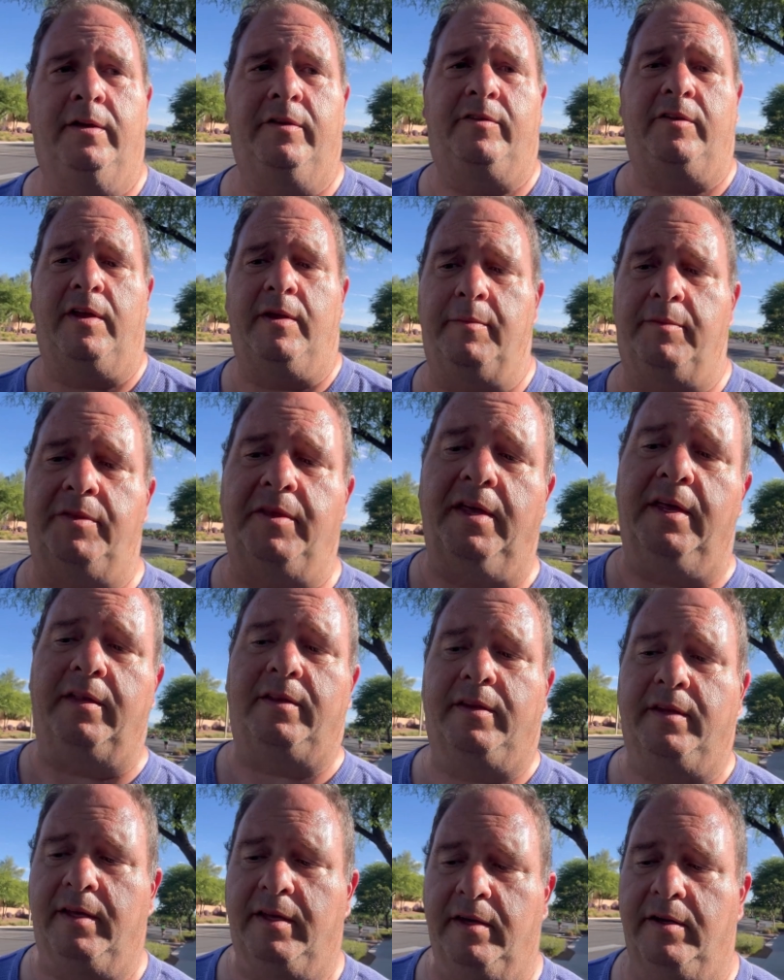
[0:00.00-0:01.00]
same
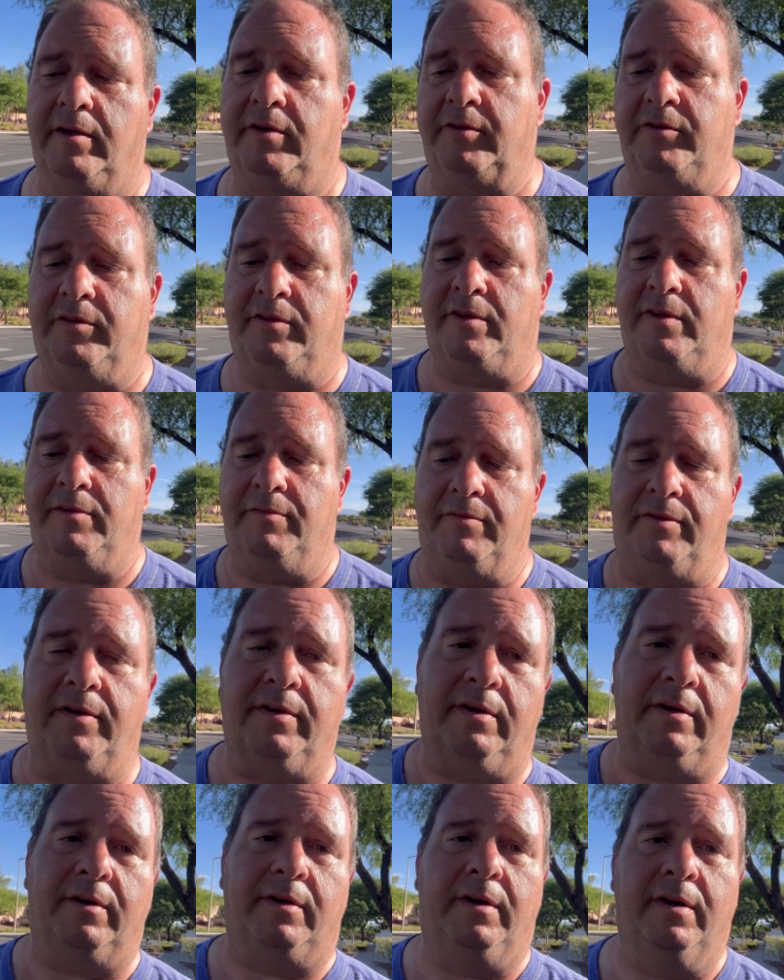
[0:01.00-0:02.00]
thing, the yields will
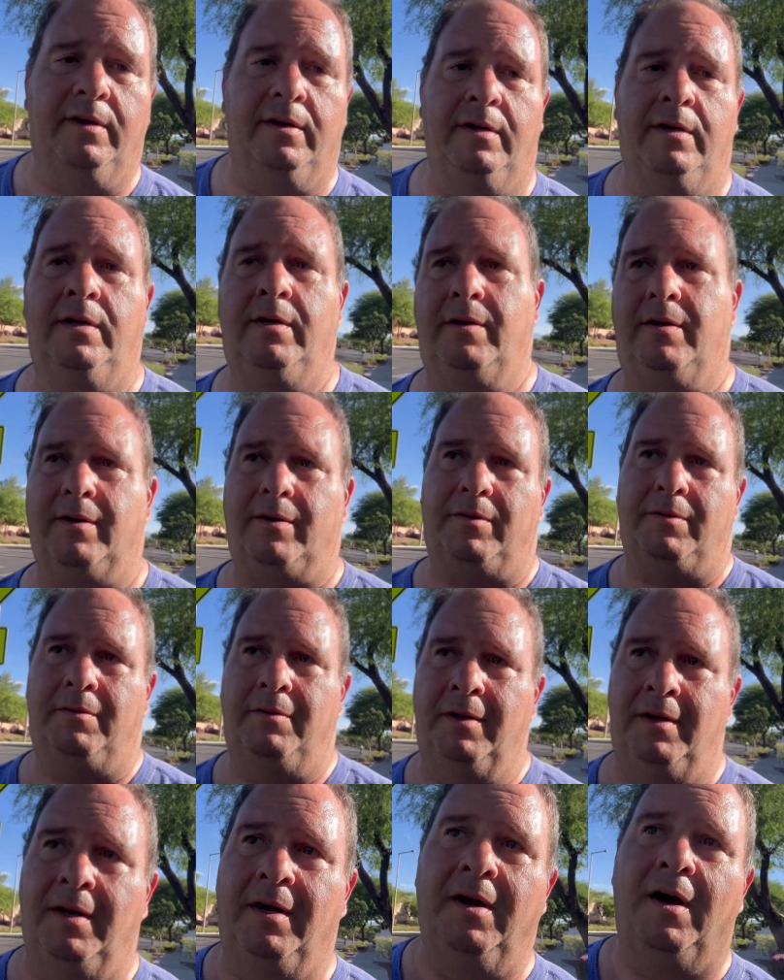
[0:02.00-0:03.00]
invert
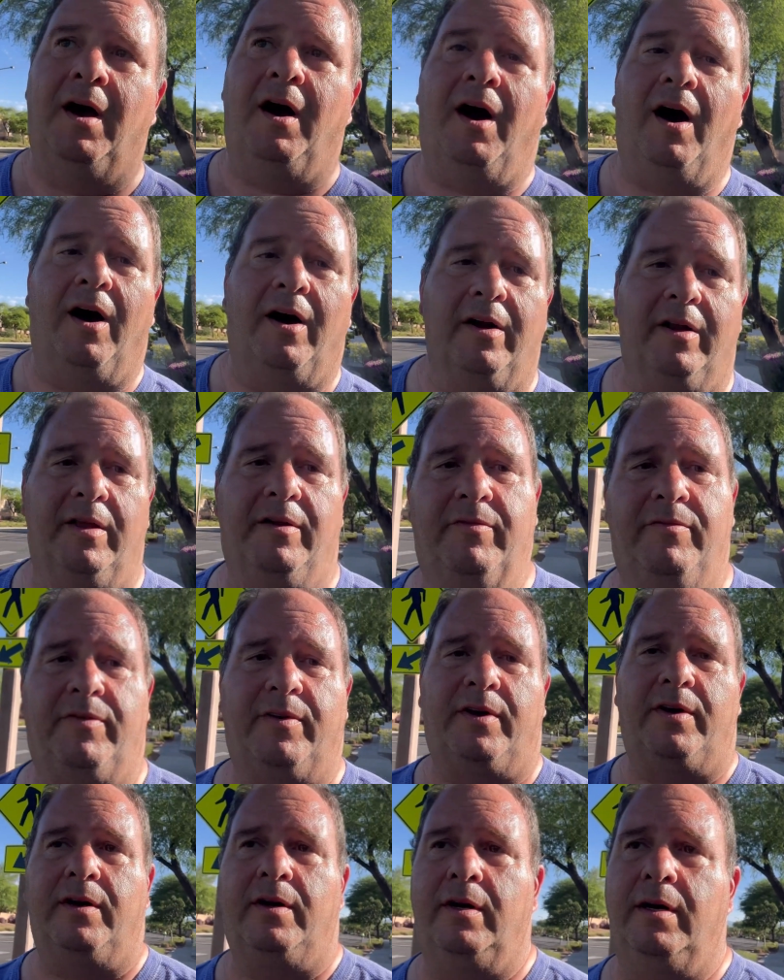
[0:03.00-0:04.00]
or
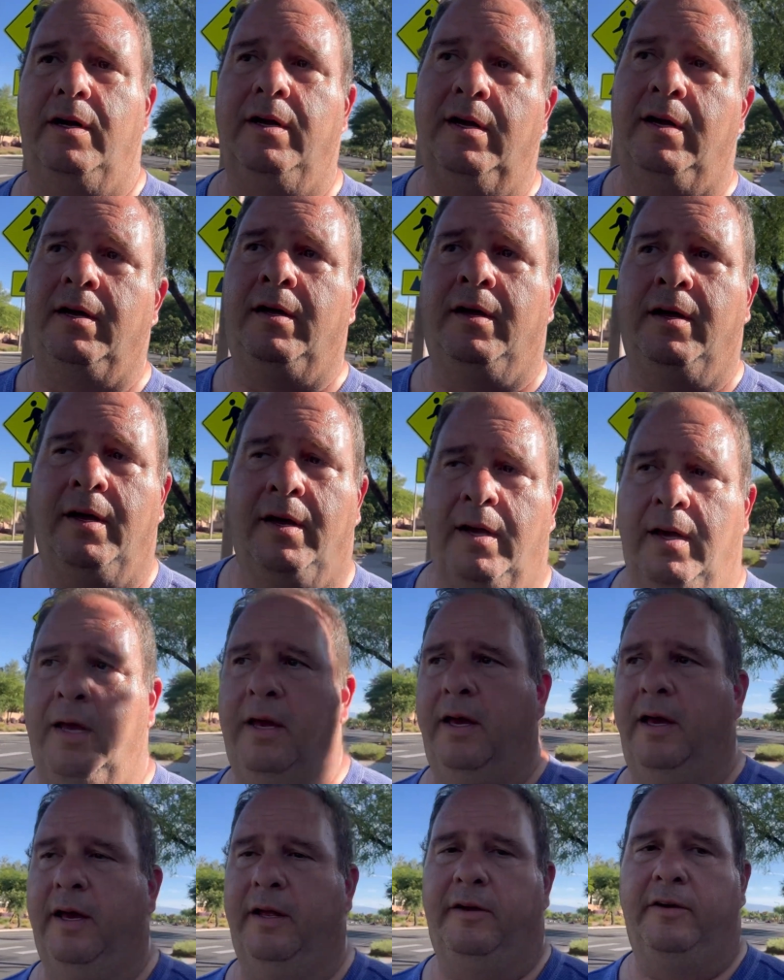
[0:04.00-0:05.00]
uninvert,
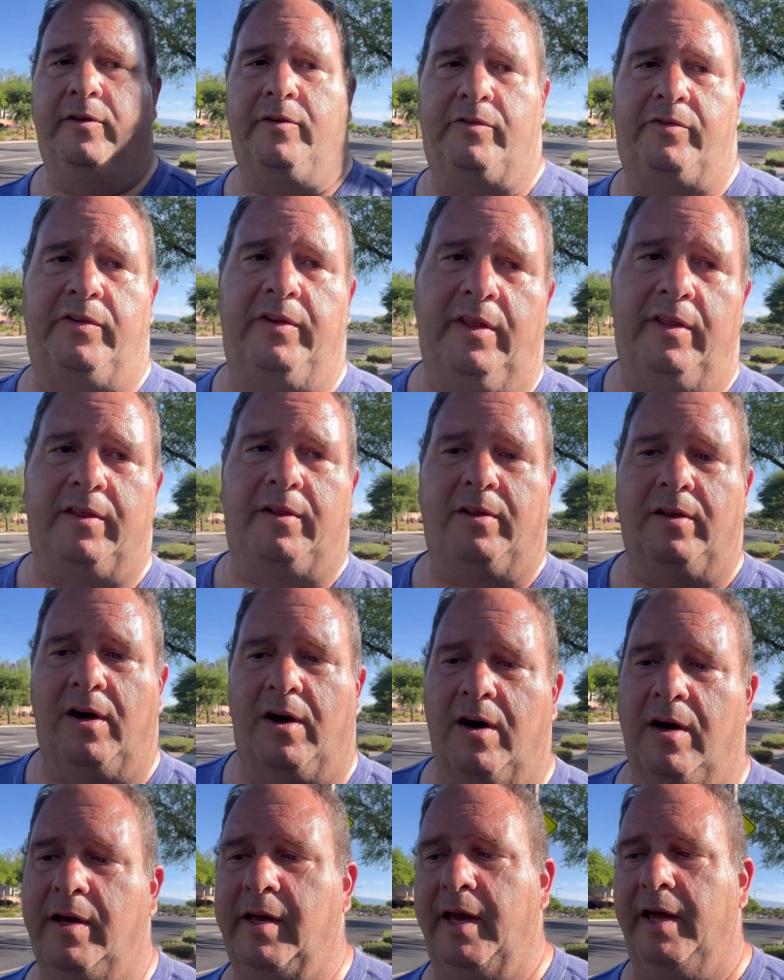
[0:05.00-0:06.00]
and you'll see the
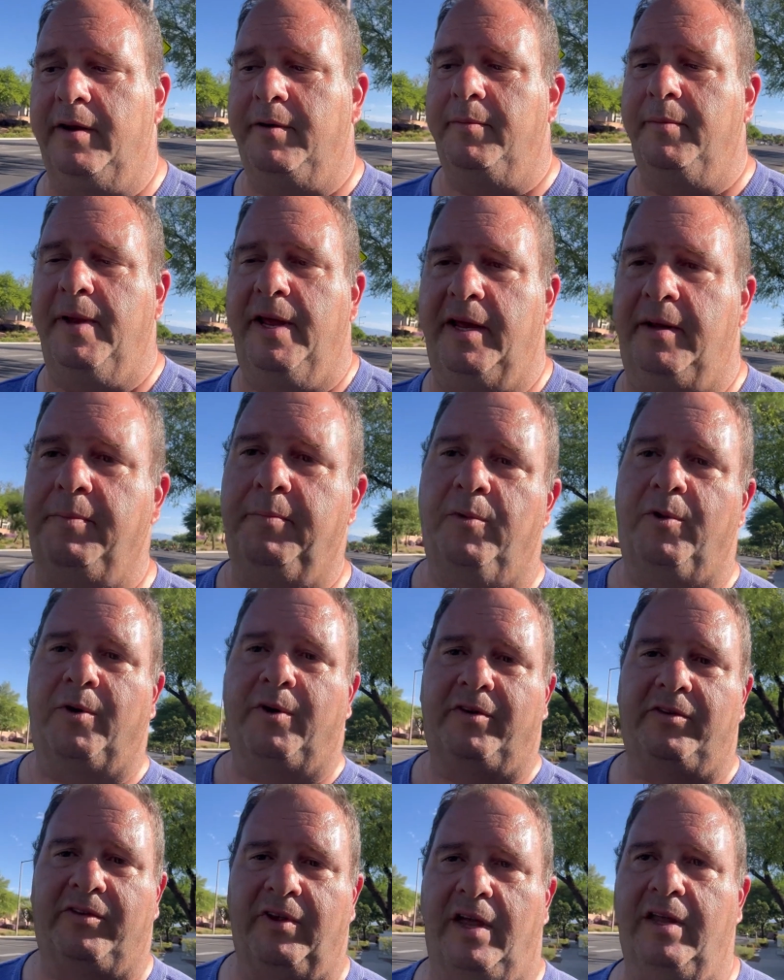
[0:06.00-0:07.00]
long end make
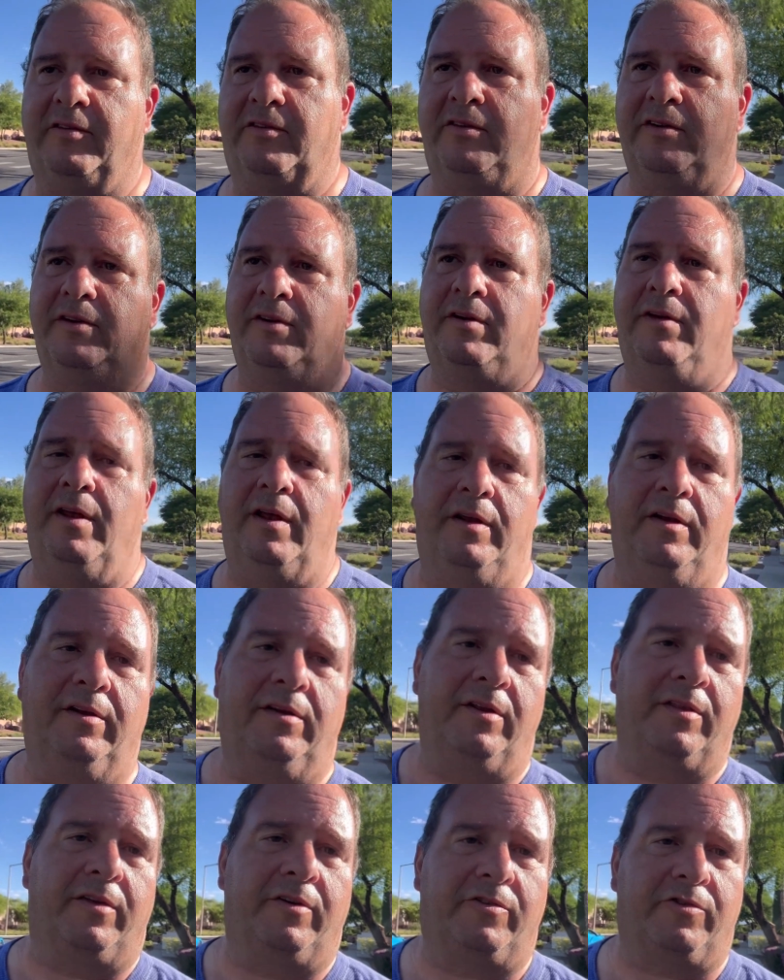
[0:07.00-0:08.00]
more sense in,
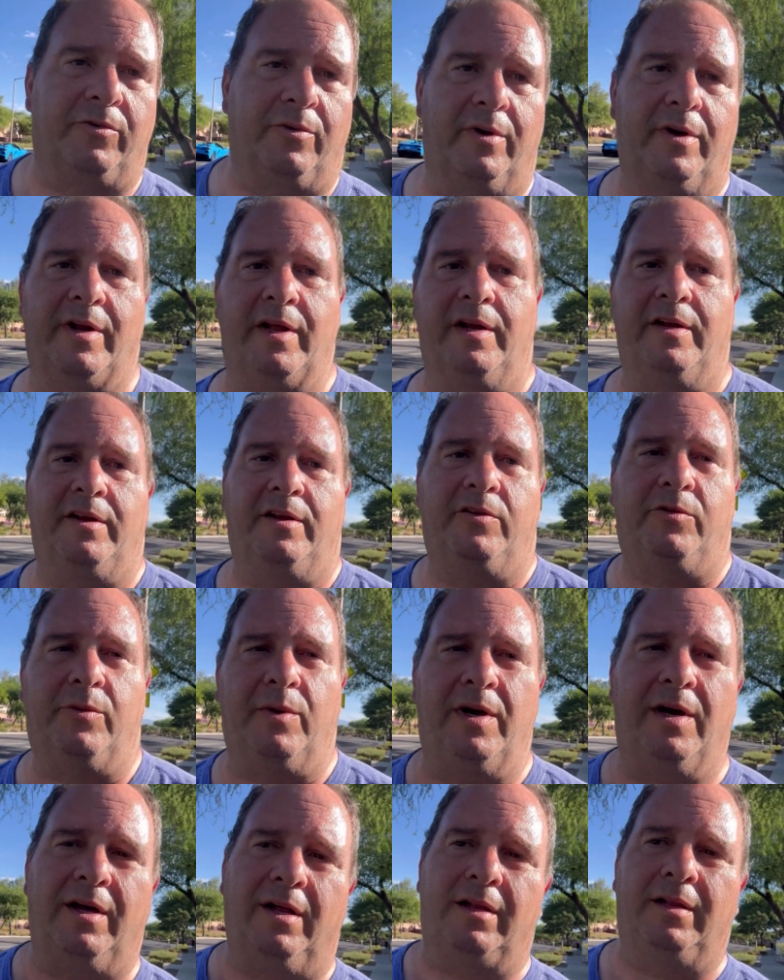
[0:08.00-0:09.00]
into the short end as
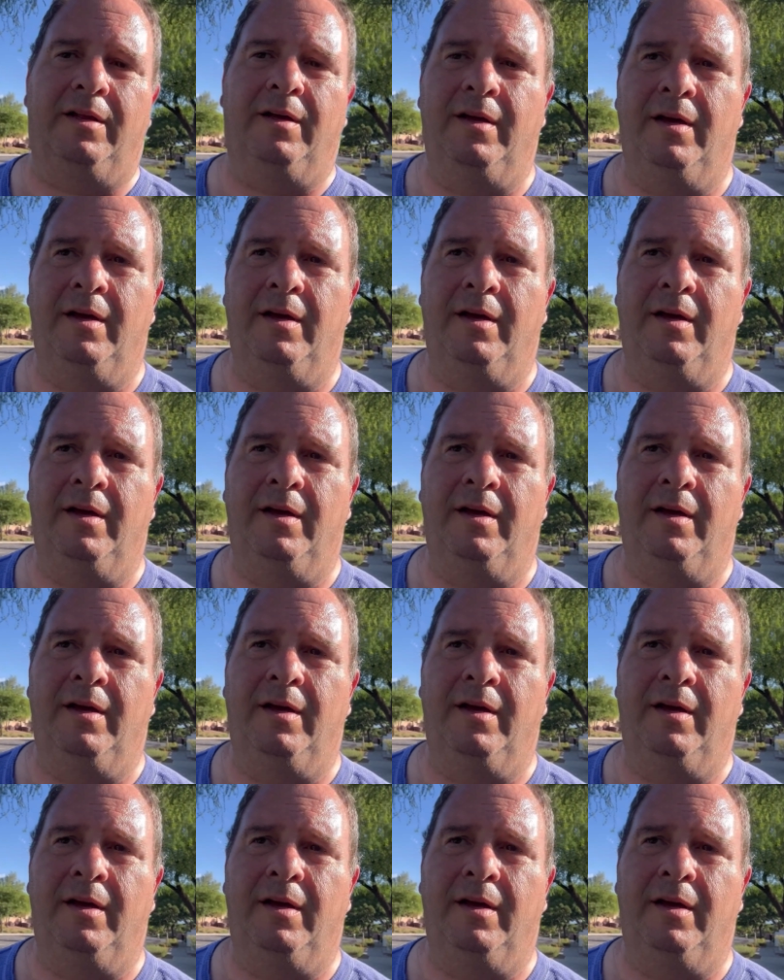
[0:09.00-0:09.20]
well